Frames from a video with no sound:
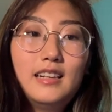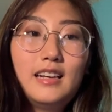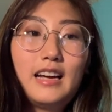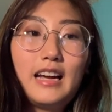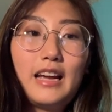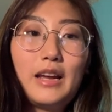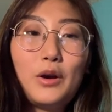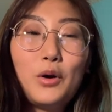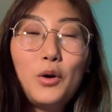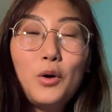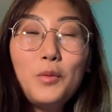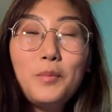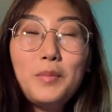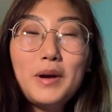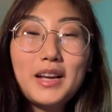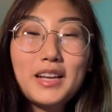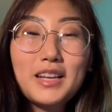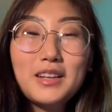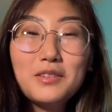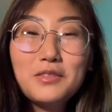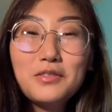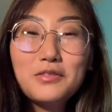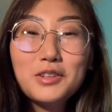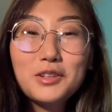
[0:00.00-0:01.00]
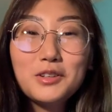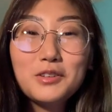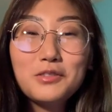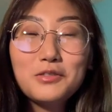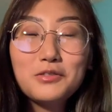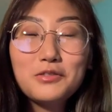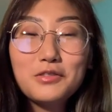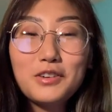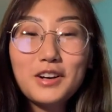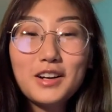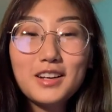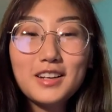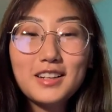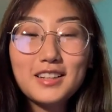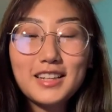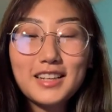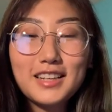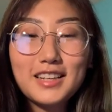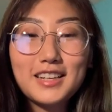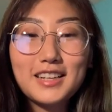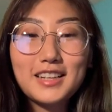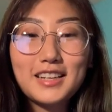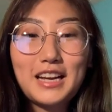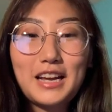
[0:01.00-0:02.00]
I hope I can feel fun.
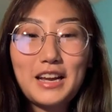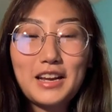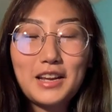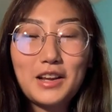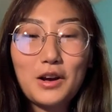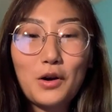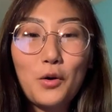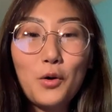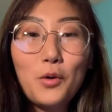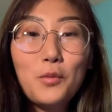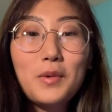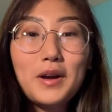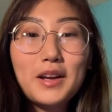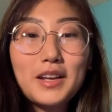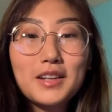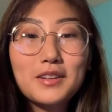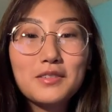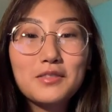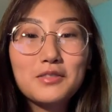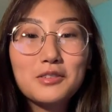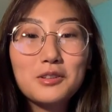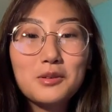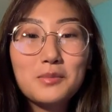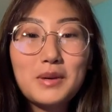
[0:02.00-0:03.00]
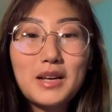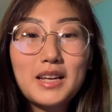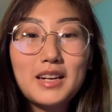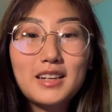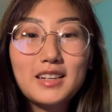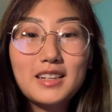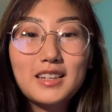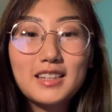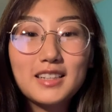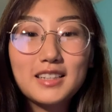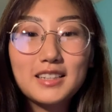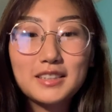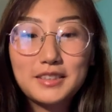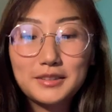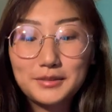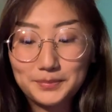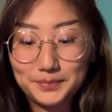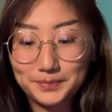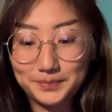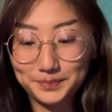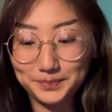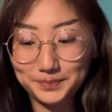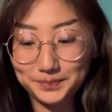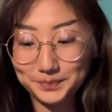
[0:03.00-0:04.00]
Like I hope I can feel better
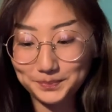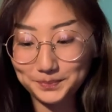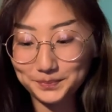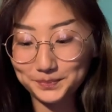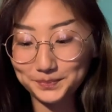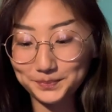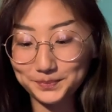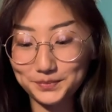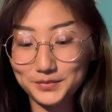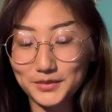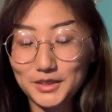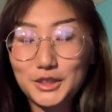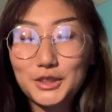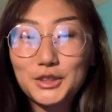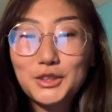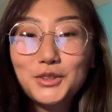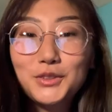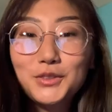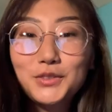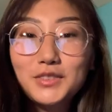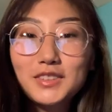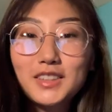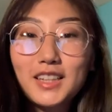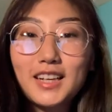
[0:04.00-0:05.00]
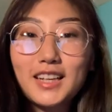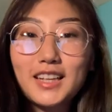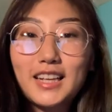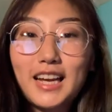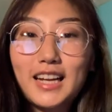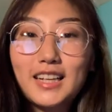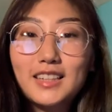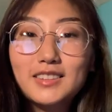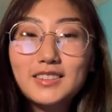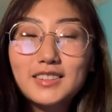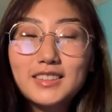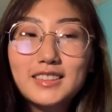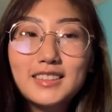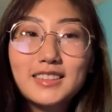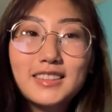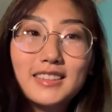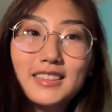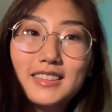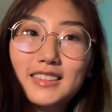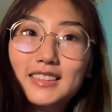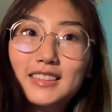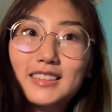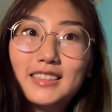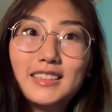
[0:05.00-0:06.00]
soon again.
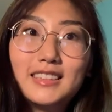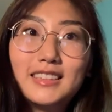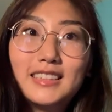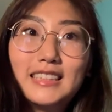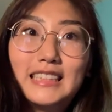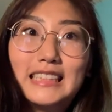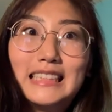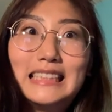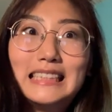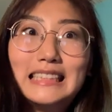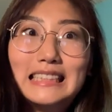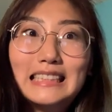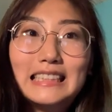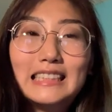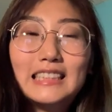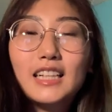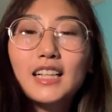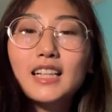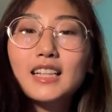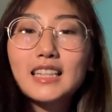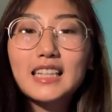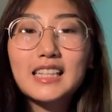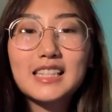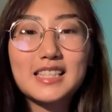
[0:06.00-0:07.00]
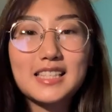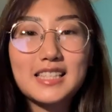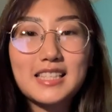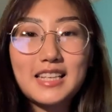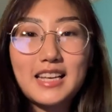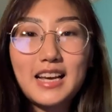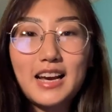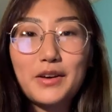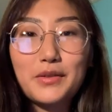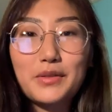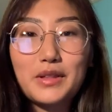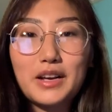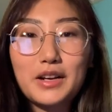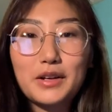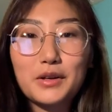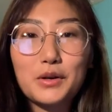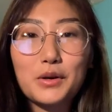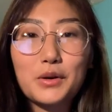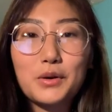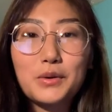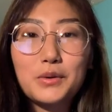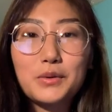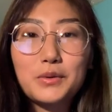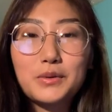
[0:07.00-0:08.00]
Let's see how that
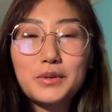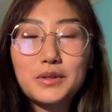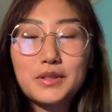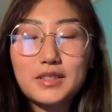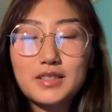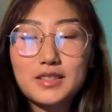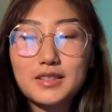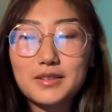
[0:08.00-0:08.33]
goes.